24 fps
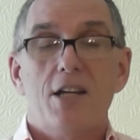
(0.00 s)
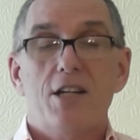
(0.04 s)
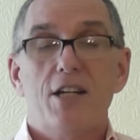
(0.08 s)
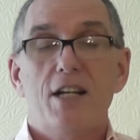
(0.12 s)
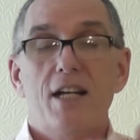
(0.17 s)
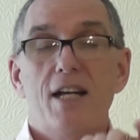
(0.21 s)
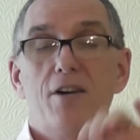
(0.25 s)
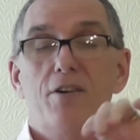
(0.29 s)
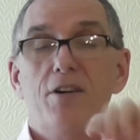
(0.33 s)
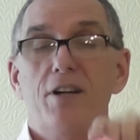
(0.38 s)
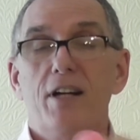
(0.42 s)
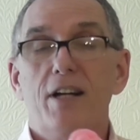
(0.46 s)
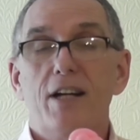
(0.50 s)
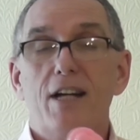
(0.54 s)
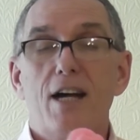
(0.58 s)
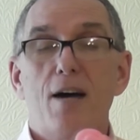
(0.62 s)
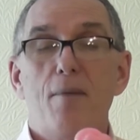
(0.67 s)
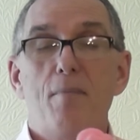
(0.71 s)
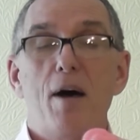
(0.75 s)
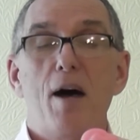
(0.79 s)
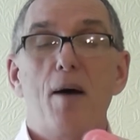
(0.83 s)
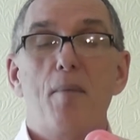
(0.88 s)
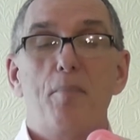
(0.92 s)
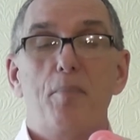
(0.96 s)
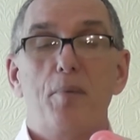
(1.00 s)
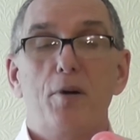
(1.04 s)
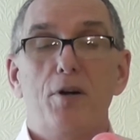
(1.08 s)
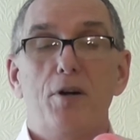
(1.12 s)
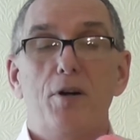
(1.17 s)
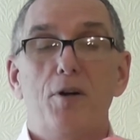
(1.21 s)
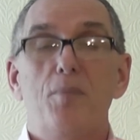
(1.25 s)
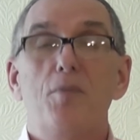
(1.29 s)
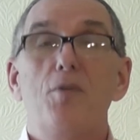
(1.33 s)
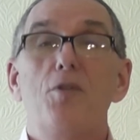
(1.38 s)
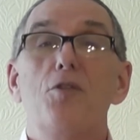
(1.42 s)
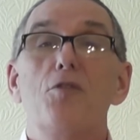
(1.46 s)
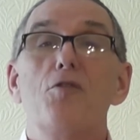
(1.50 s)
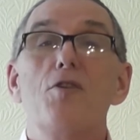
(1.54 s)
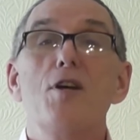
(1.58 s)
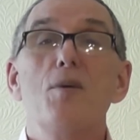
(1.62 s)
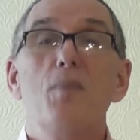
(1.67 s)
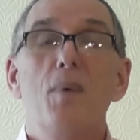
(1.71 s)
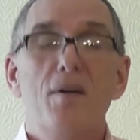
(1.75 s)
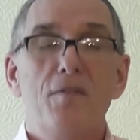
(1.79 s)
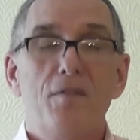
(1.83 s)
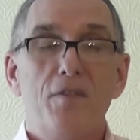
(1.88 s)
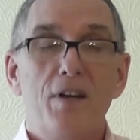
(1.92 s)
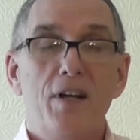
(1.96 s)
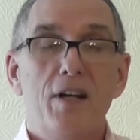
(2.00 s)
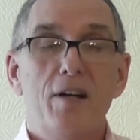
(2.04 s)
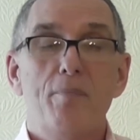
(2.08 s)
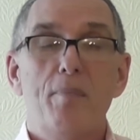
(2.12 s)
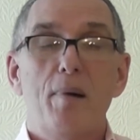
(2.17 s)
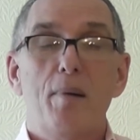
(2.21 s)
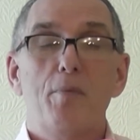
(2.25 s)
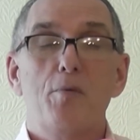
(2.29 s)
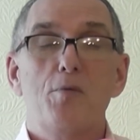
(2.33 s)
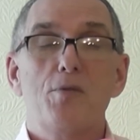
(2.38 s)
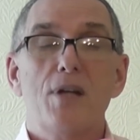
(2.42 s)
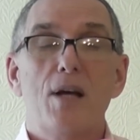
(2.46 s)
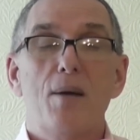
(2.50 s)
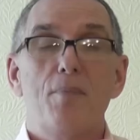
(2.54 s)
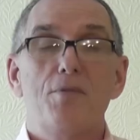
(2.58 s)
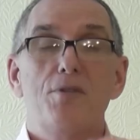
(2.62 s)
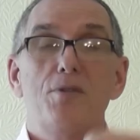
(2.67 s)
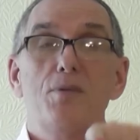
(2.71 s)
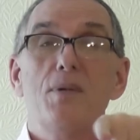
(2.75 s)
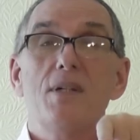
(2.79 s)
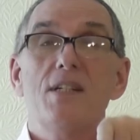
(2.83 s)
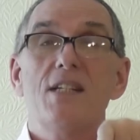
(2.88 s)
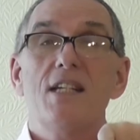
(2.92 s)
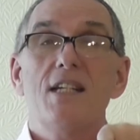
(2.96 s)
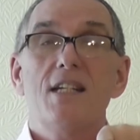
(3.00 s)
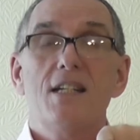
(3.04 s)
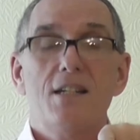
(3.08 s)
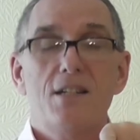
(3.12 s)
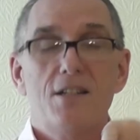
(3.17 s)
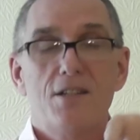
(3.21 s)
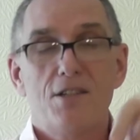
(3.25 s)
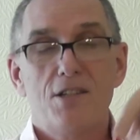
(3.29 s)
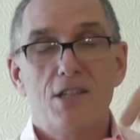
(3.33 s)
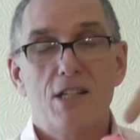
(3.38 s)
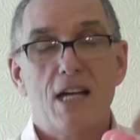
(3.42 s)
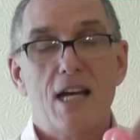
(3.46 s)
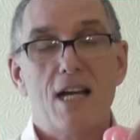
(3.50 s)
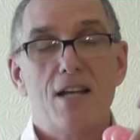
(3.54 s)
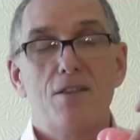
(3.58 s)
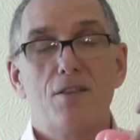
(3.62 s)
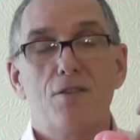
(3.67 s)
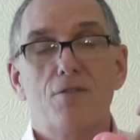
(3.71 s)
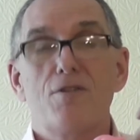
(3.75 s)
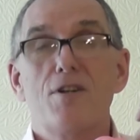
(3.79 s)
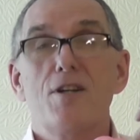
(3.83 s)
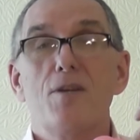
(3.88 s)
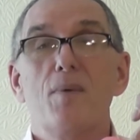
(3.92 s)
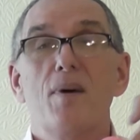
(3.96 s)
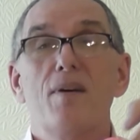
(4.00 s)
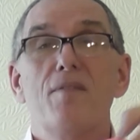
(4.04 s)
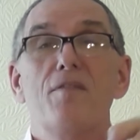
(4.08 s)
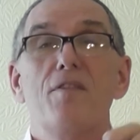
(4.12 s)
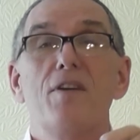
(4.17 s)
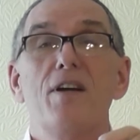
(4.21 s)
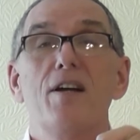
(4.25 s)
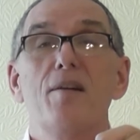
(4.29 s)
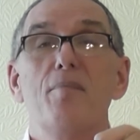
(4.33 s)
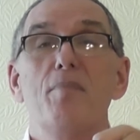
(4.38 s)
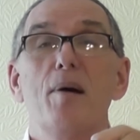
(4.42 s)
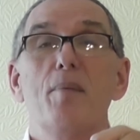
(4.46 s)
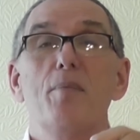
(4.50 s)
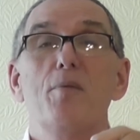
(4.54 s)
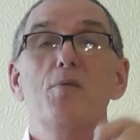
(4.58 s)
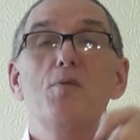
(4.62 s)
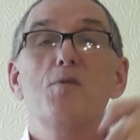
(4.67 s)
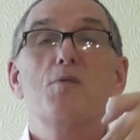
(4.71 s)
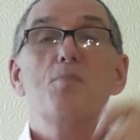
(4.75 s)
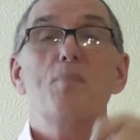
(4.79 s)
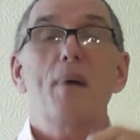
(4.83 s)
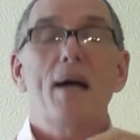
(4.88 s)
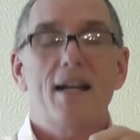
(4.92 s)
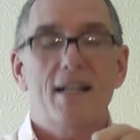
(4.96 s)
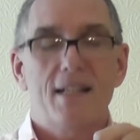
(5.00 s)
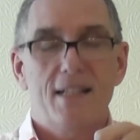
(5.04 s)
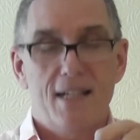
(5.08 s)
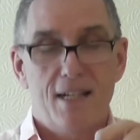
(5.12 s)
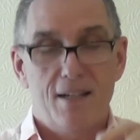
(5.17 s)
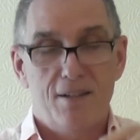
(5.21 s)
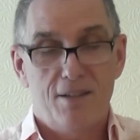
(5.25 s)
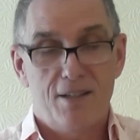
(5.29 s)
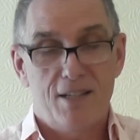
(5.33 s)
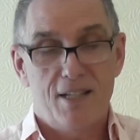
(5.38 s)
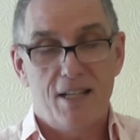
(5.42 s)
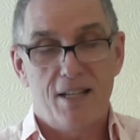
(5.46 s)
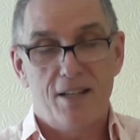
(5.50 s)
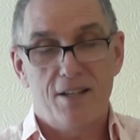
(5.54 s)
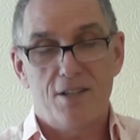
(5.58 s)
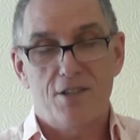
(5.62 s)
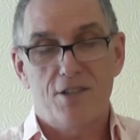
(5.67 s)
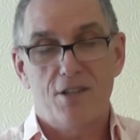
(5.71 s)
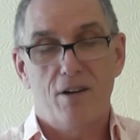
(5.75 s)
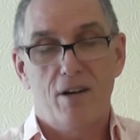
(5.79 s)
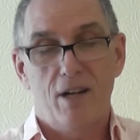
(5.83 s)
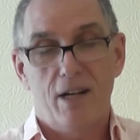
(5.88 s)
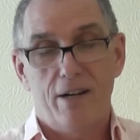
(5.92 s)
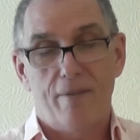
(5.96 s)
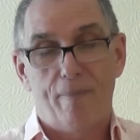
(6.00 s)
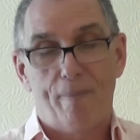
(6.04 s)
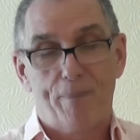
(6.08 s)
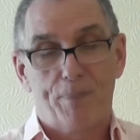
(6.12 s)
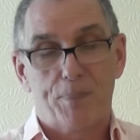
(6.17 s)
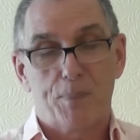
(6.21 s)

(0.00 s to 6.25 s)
You're now going to come up 3 1 finger bubbles up to his ears, and 3 1 finger bubbles back down to the other side.